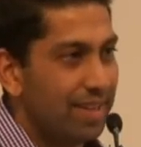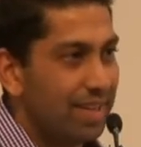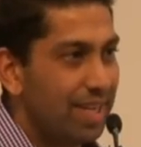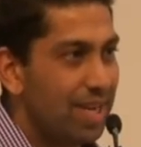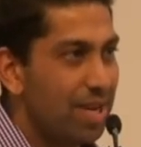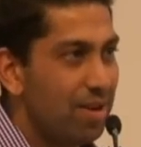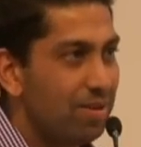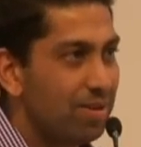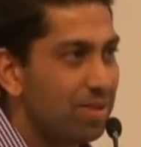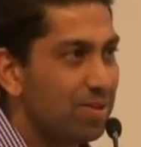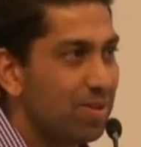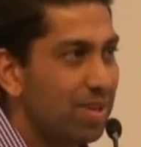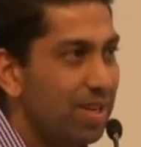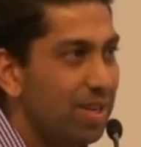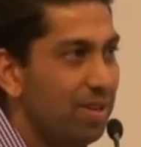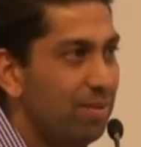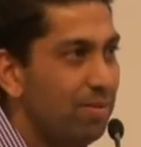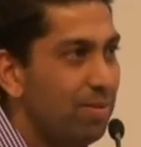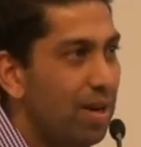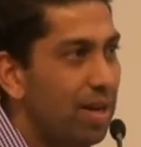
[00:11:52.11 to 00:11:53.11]
you know, it took a
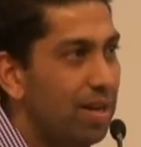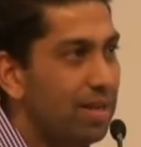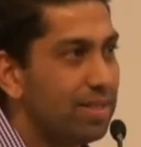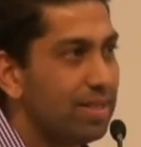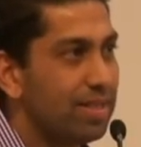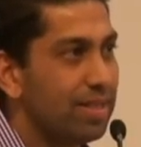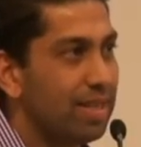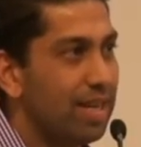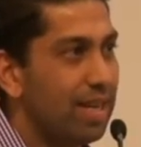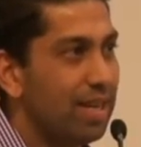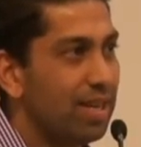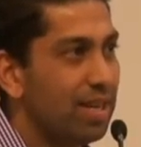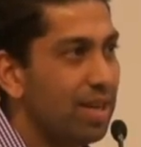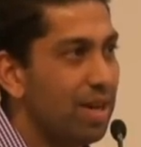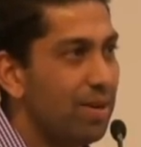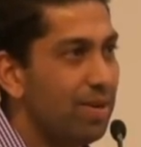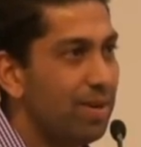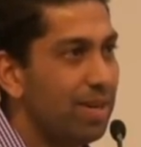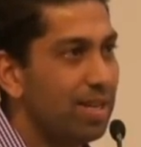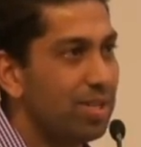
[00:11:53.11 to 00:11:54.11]
little while to get her
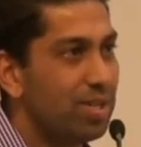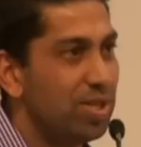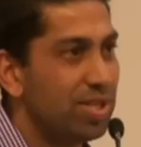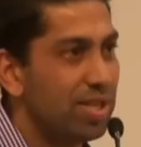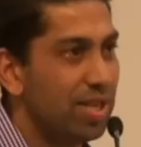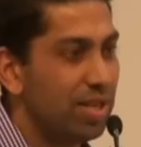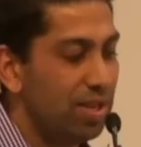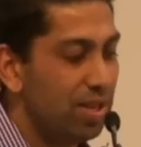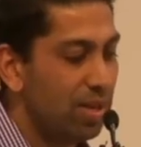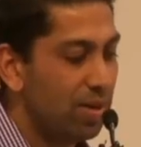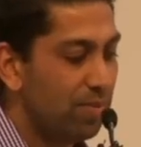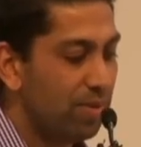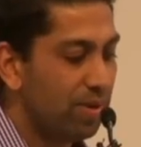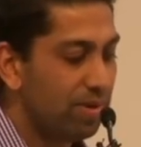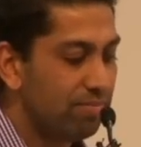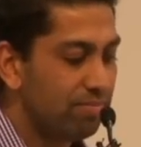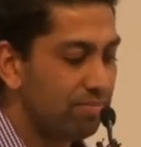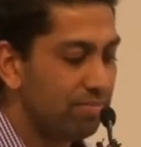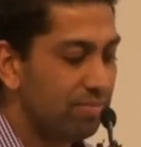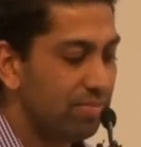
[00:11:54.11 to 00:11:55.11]
going, and she said, you know
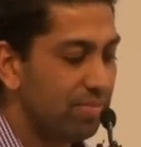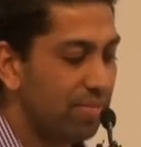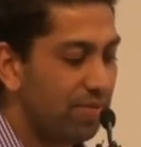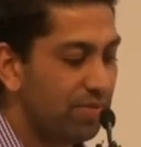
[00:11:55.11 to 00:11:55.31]
what,